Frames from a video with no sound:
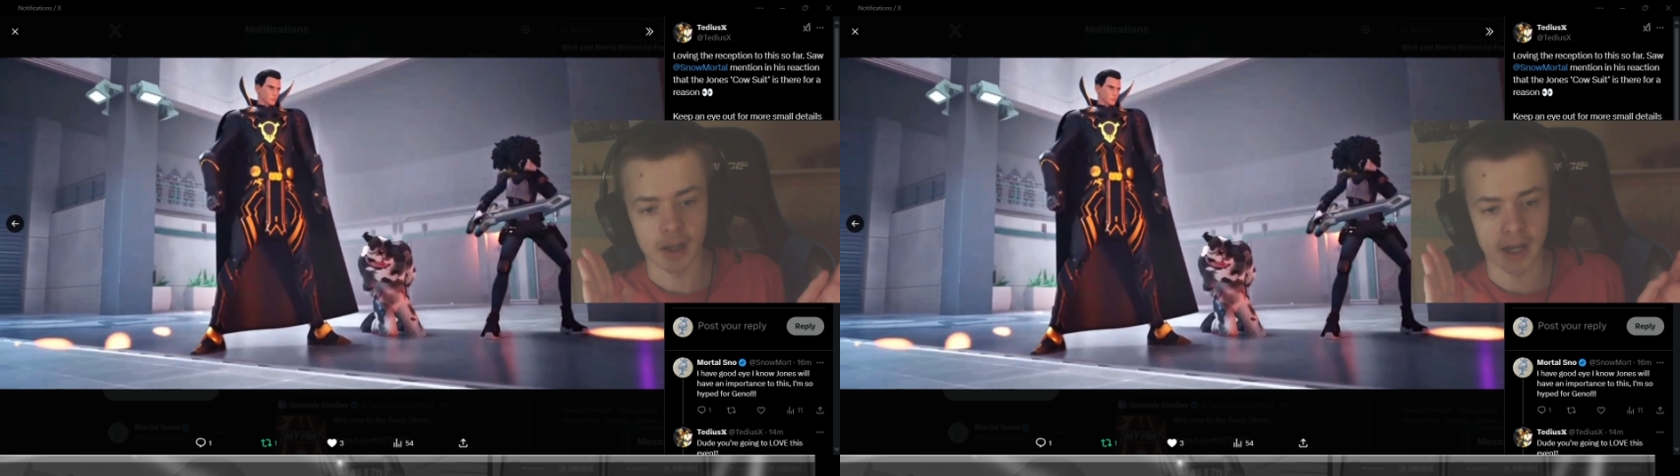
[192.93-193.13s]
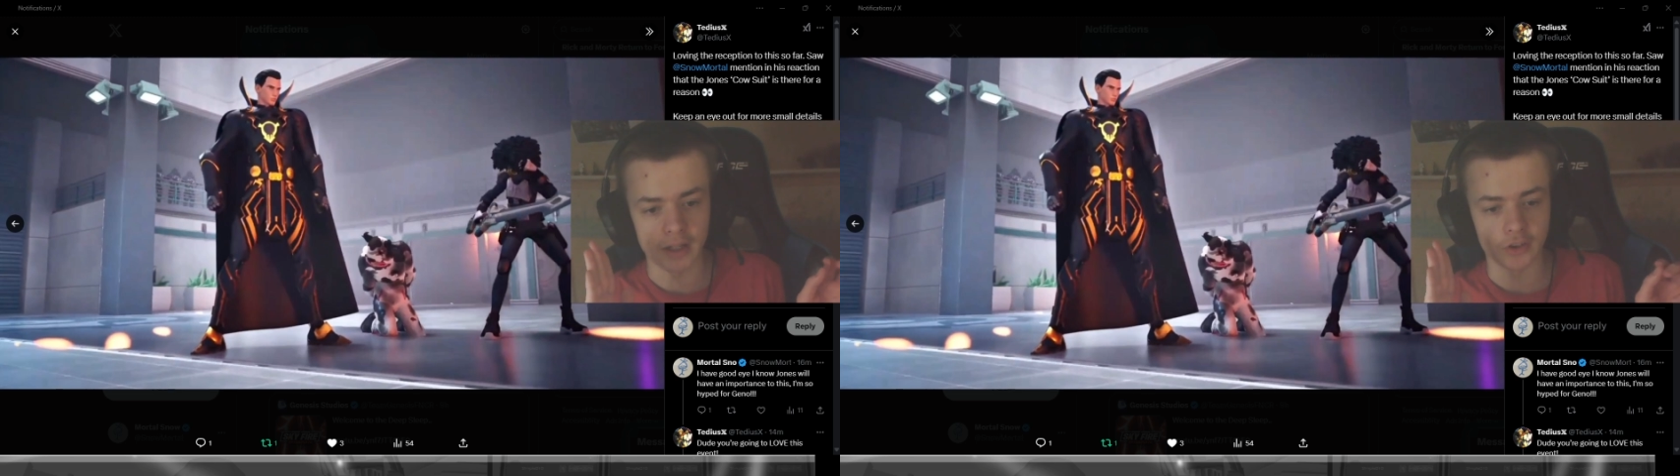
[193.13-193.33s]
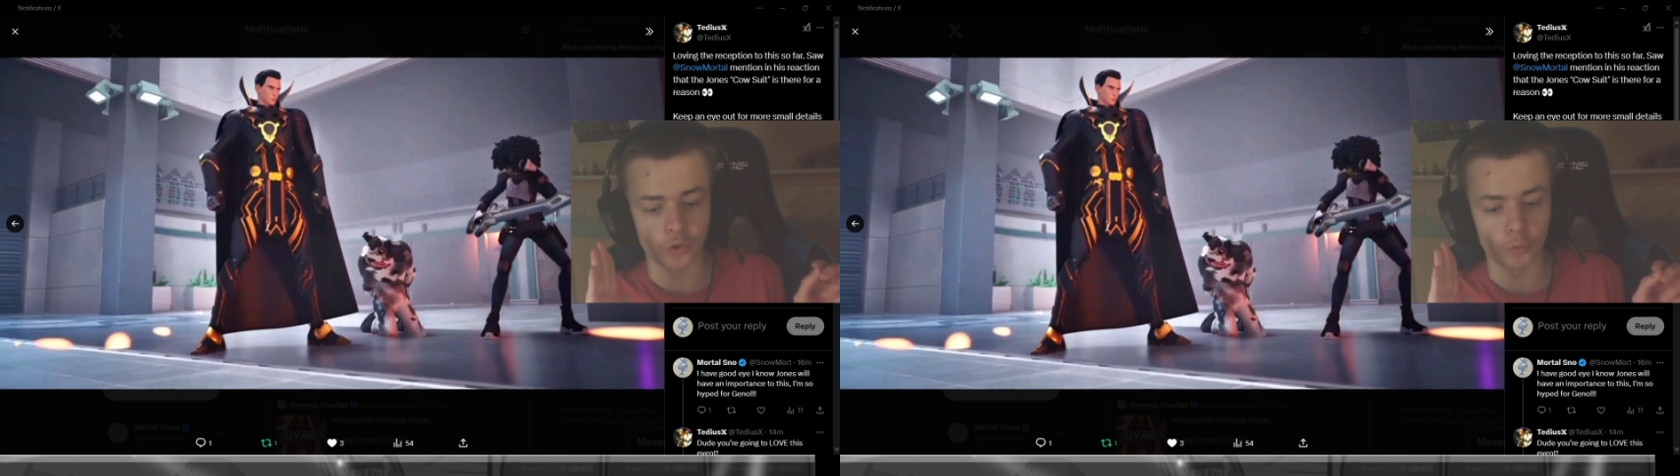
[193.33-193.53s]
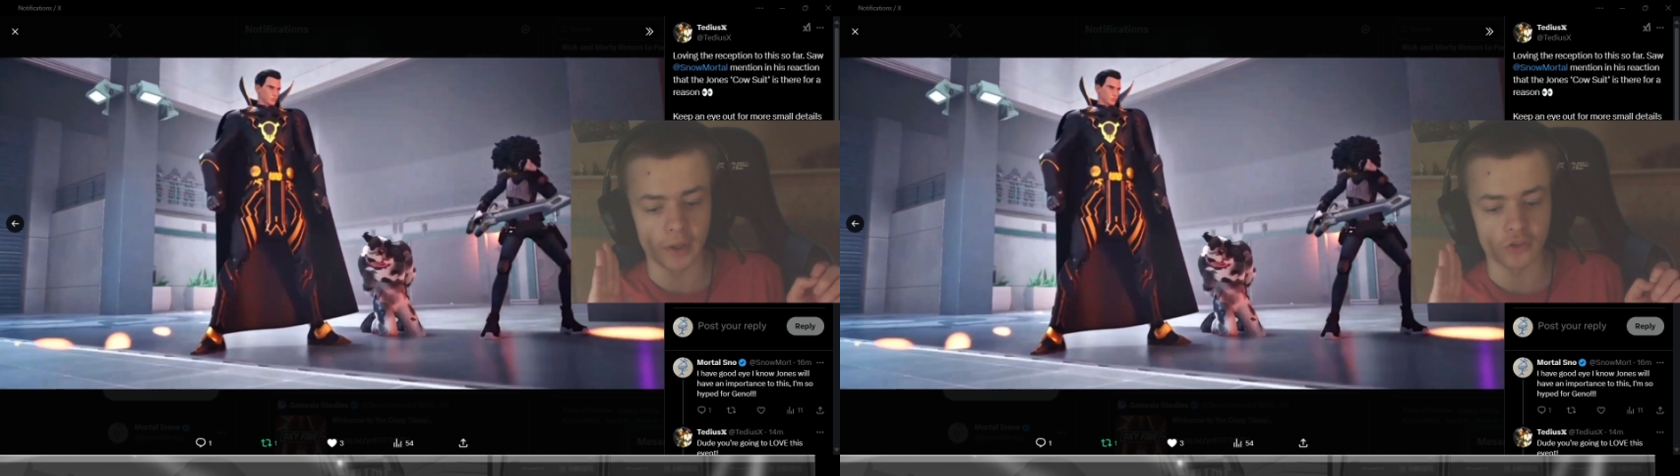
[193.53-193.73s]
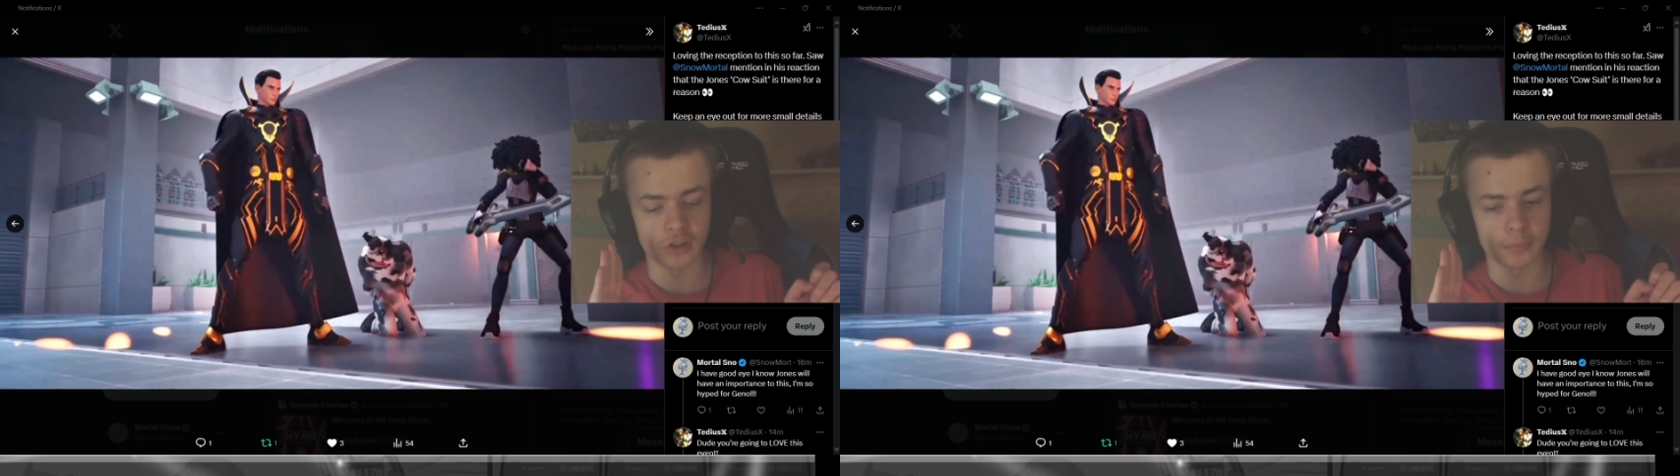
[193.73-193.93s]
and it will
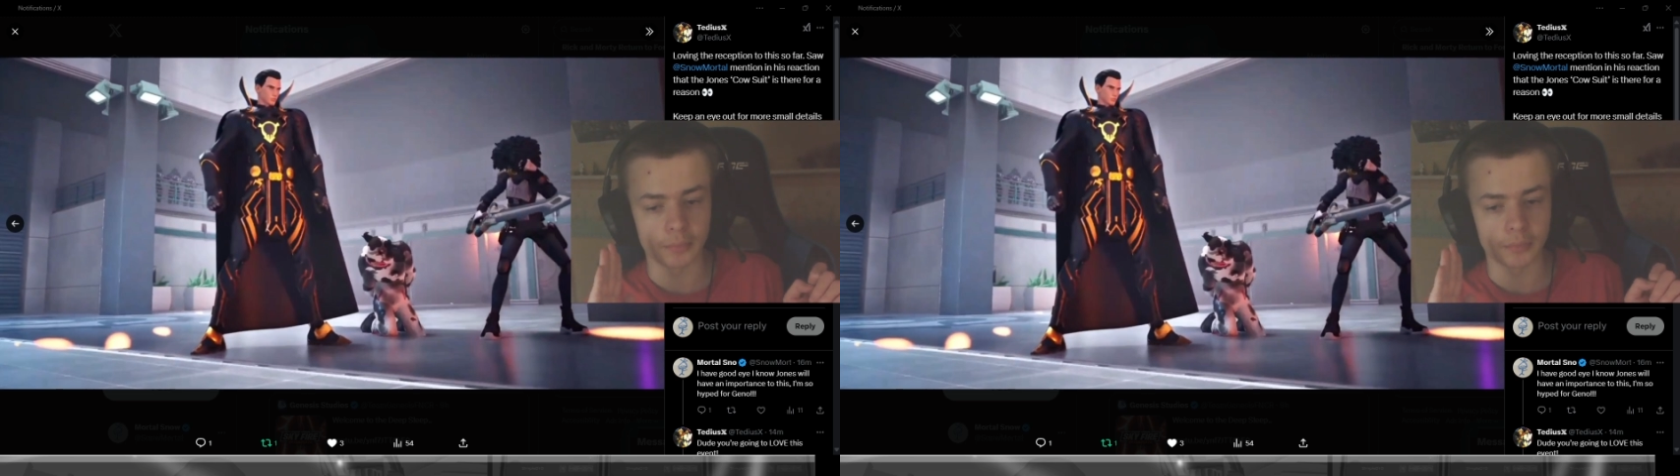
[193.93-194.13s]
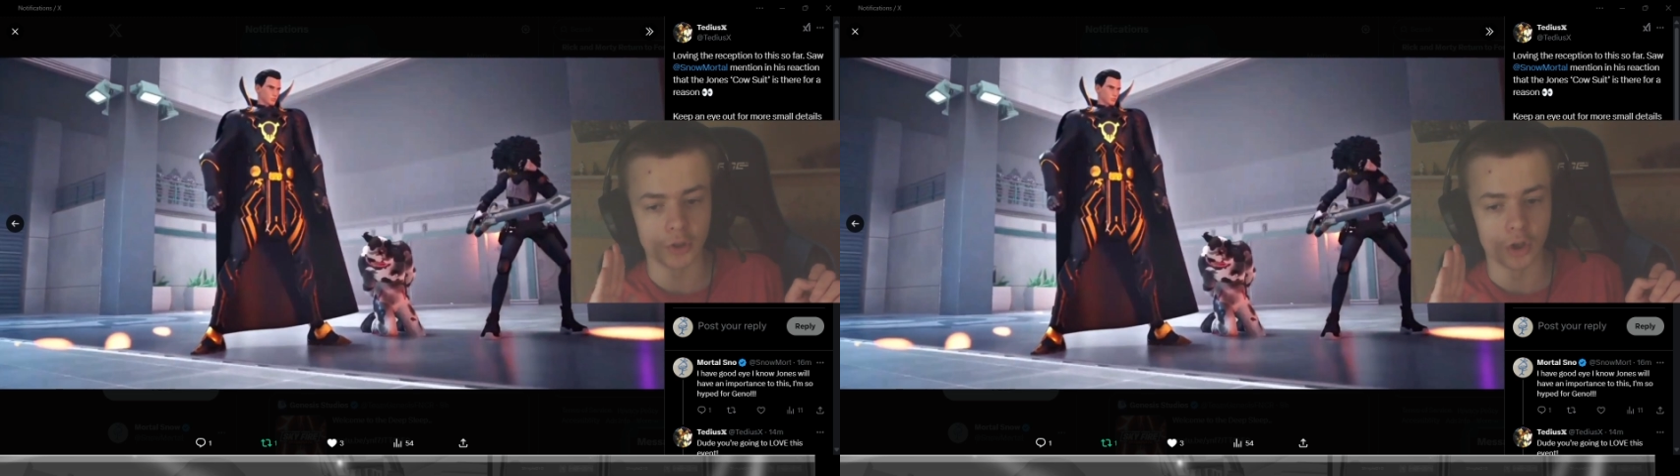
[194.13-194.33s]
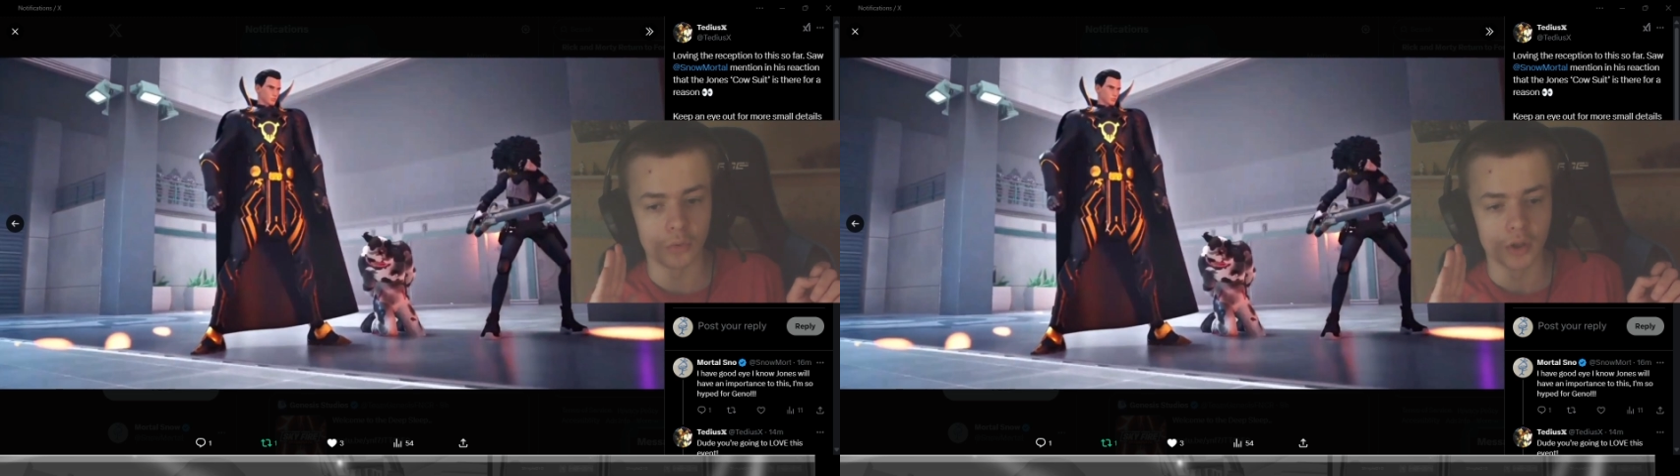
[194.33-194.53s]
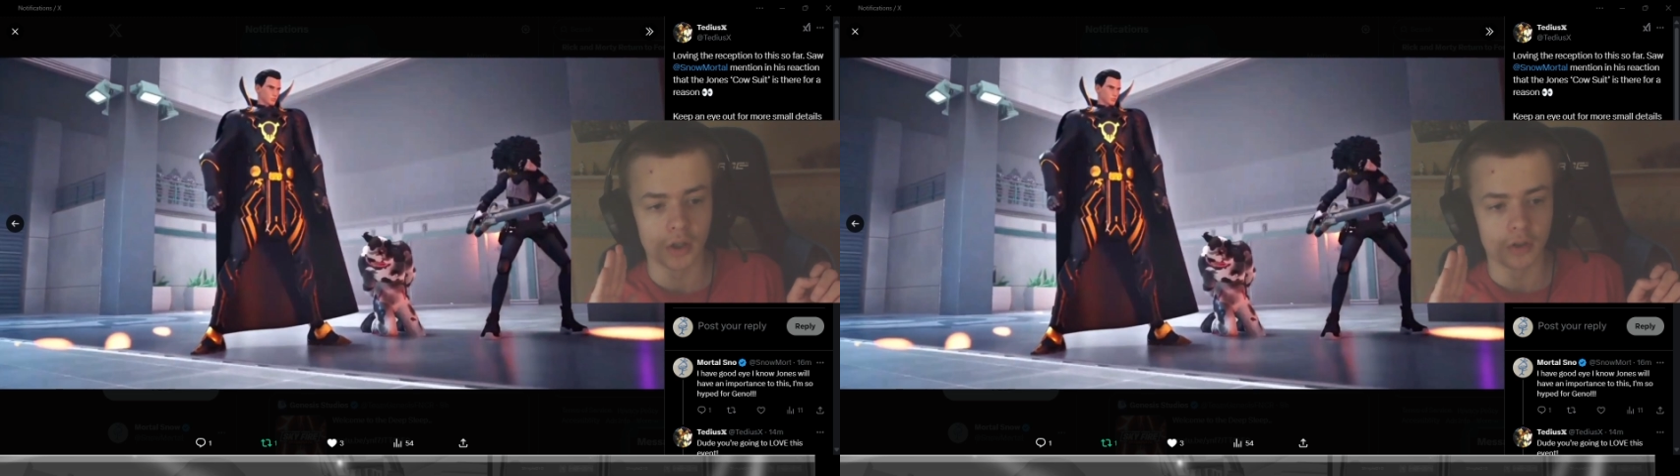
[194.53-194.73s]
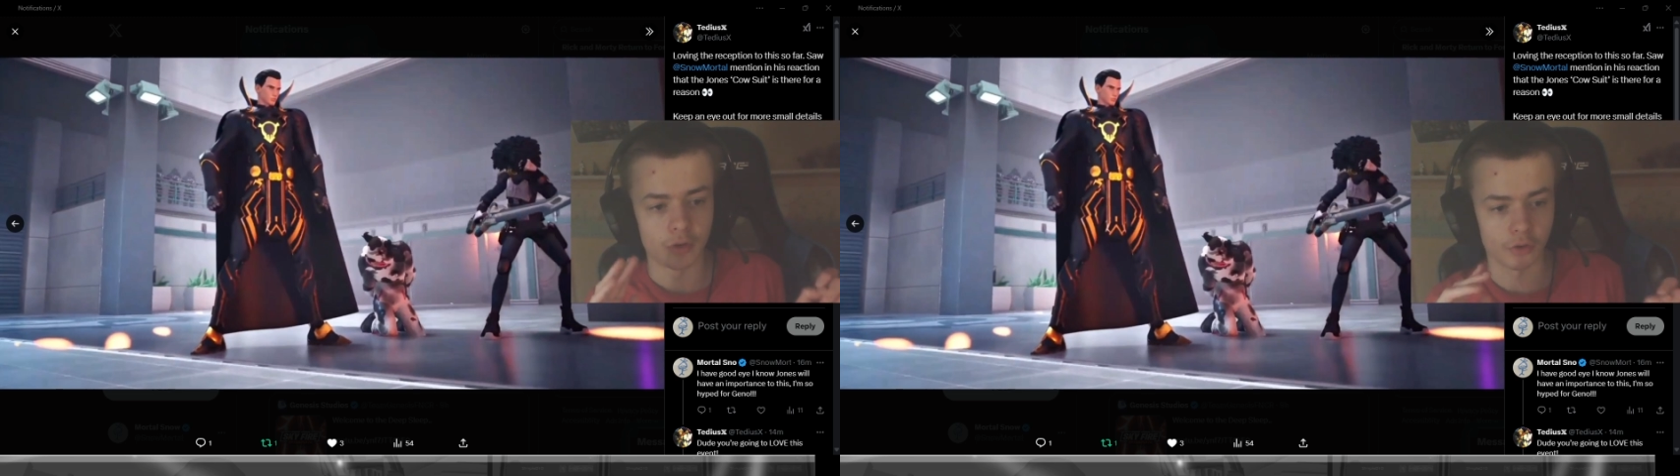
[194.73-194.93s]
basically, there